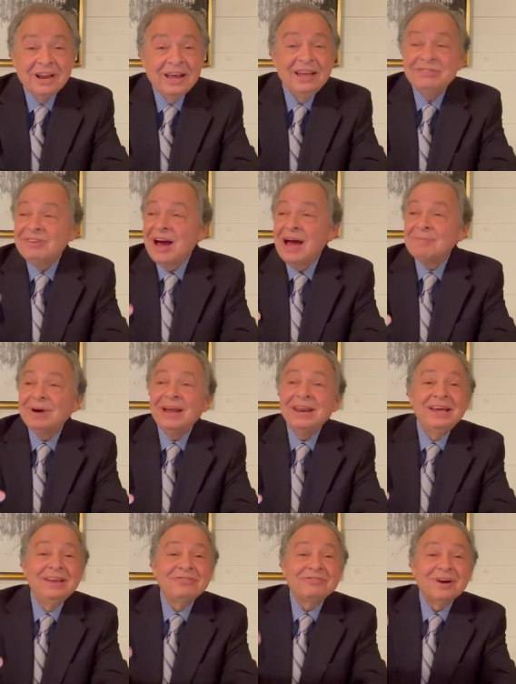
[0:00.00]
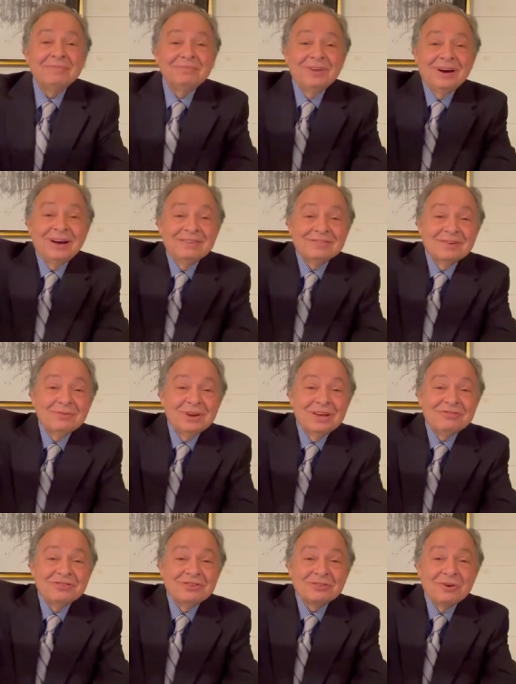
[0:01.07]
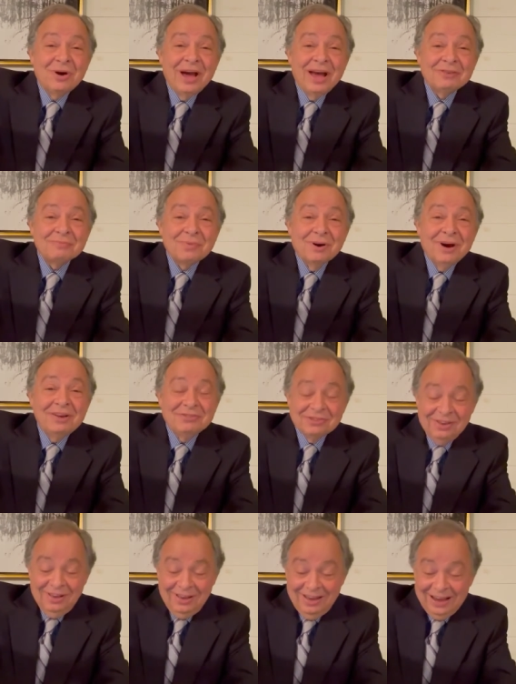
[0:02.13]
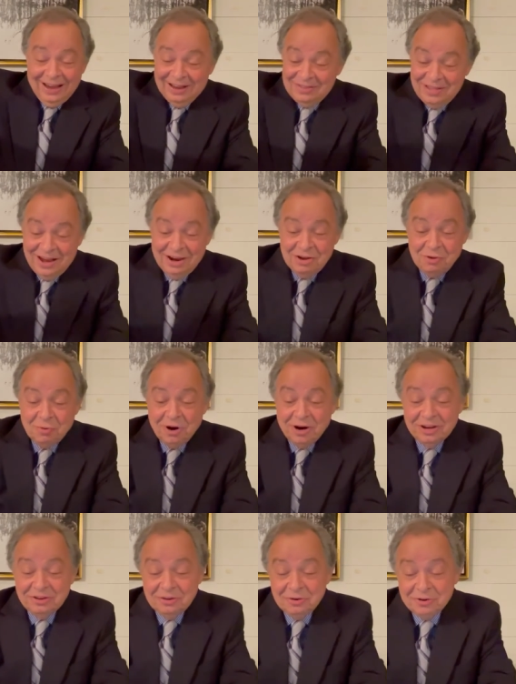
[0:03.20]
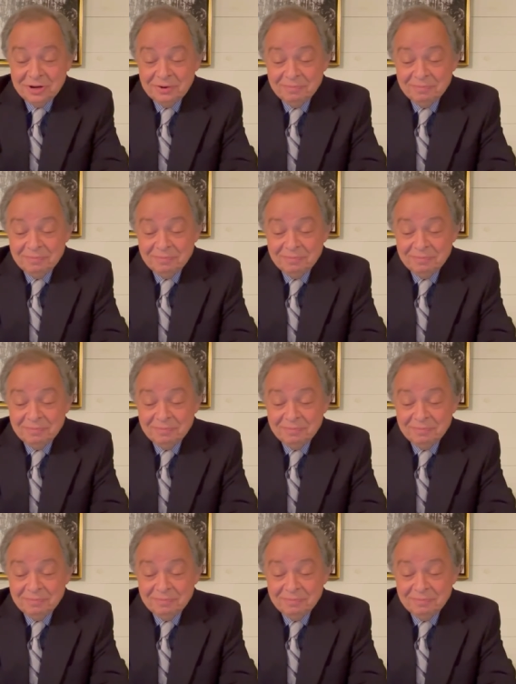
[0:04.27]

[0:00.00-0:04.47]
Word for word: Anytime I needed something done, I said, well, let's just go ask Bryce. And there you were to do it.